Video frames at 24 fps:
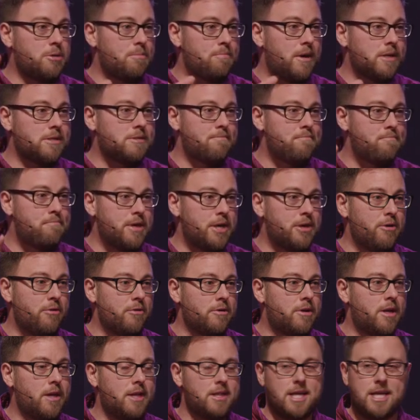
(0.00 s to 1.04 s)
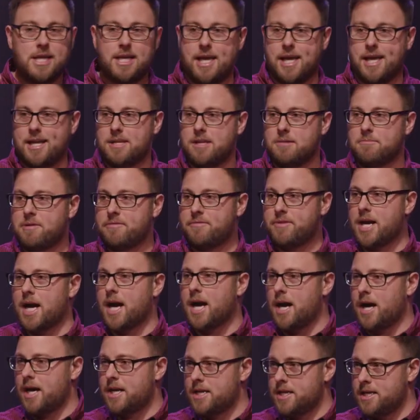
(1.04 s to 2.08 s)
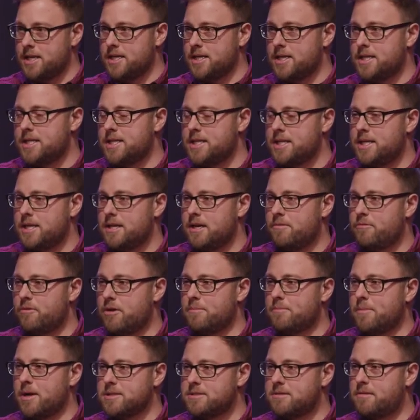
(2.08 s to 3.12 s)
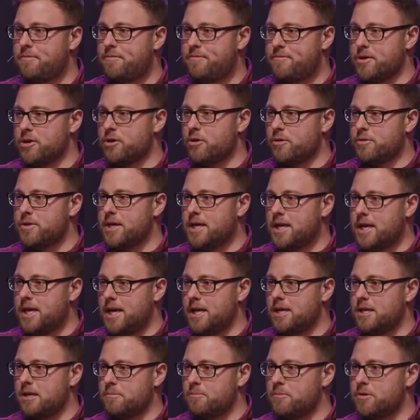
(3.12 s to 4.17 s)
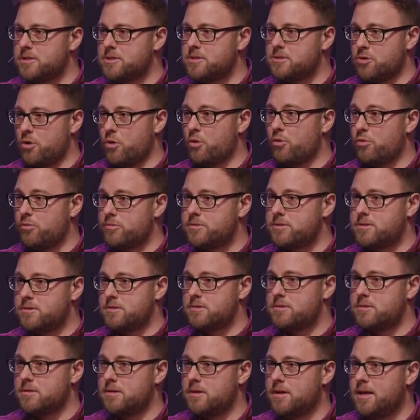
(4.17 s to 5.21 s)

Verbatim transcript: must build the kingdom of God. We must fill the kingdom with souls.